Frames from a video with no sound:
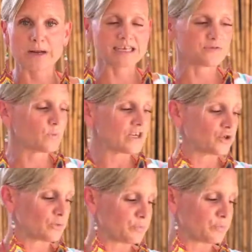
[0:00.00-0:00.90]
different ways you
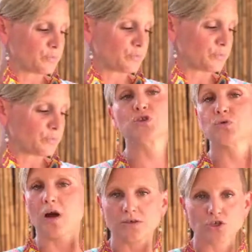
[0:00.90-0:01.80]
can purchase it. Do
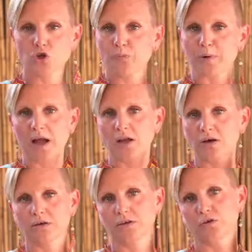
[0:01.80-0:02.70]
not just go buy
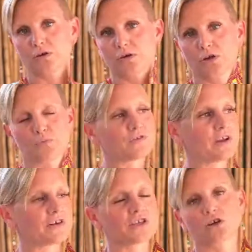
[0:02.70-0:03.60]
your most
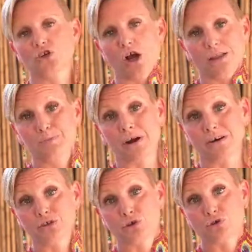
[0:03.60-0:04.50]
favorite dark chocolate bar
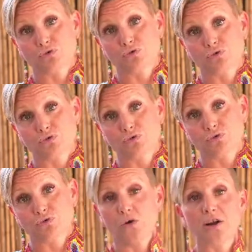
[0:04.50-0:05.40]
at the grocery store.
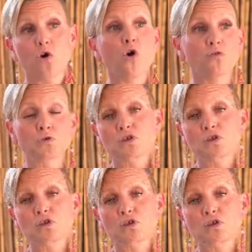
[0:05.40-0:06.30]
I know Whole Foods
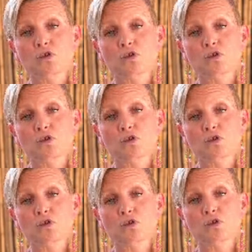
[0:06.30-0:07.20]
has a whole lot of great
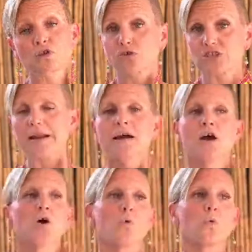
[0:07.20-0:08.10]
chocolate, but
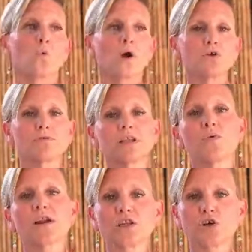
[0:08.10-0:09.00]
what you really
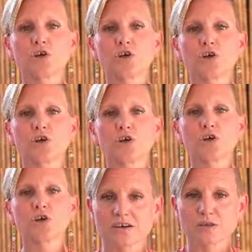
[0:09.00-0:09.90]
want to look for if you want to
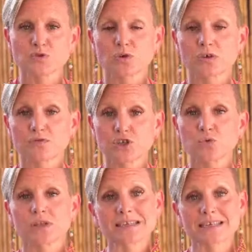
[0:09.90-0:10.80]
start some sort of
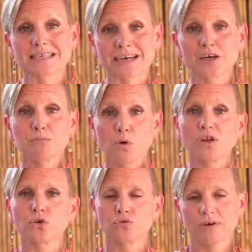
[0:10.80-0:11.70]
ritual is a
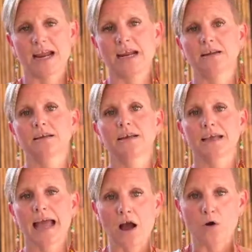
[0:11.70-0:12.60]
ceremonial grade cacao.